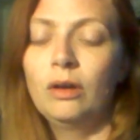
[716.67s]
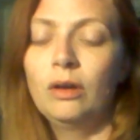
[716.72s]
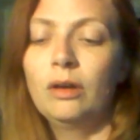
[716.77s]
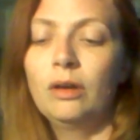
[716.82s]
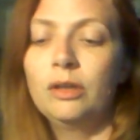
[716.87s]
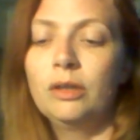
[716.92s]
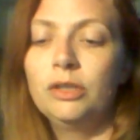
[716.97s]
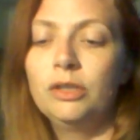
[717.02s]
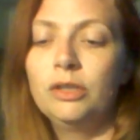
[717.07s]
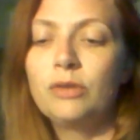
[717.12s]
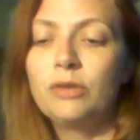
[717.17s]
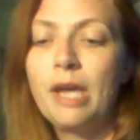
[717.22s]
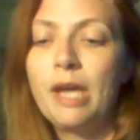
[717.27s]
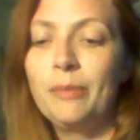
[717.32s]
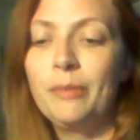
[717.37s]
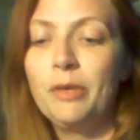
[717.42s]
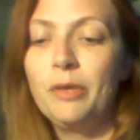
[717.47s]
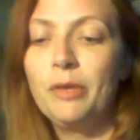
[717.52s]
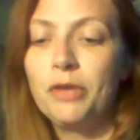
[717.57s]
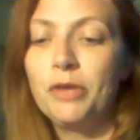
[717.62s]
you can't
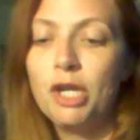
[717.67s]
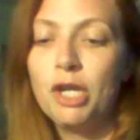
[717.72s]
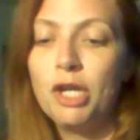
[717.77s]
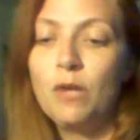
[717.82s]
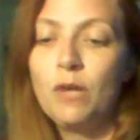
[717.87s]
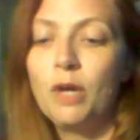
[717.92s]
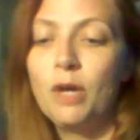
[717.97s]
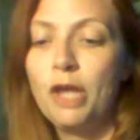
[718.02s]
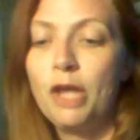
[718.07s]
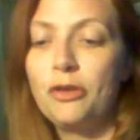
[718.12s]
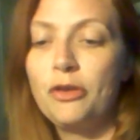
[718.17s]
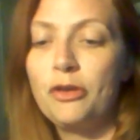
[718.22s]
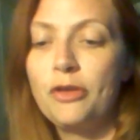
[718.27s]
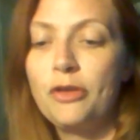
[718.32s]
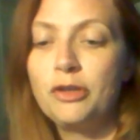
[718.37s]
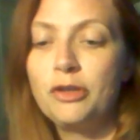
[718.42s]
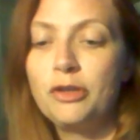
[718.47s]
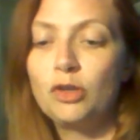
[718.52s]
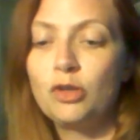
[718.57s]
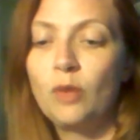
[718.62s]
be with anyone other than
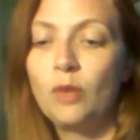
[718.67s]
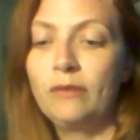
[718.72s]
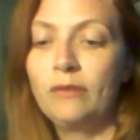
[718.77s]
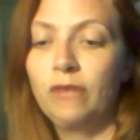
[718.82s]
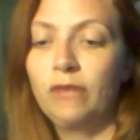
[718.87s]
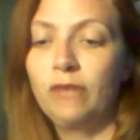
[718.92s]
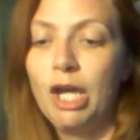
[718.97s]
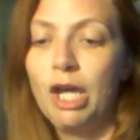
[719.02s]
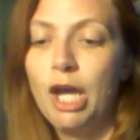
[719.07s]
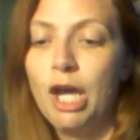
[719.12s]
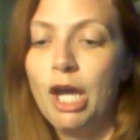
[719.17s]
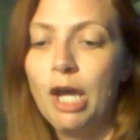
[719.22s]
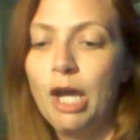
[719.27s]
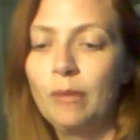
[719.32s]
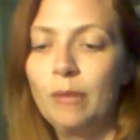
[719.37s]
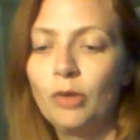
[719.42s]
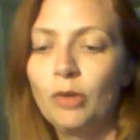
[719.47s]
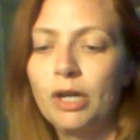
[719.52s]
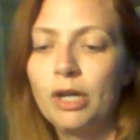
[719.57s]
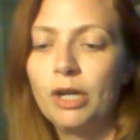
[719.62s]
your twin flame
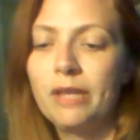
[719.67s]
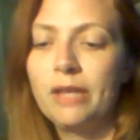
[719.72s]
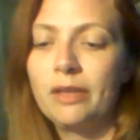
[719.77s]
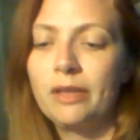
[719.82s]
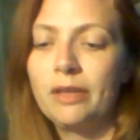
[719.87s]
or anything like